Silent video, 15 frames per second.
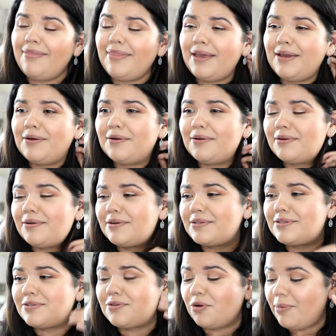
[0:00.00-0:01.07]
they
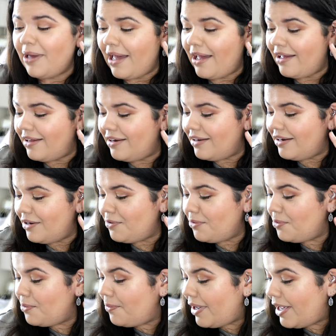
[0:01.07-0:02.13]
hurt so bad. And I
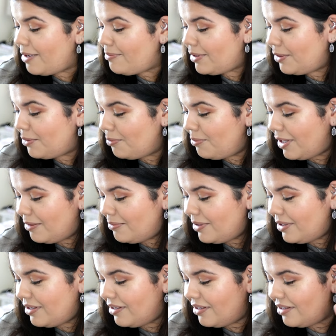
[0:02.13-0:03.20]
don't know why my little
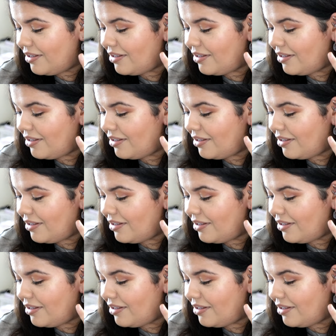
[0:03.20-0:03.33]
baby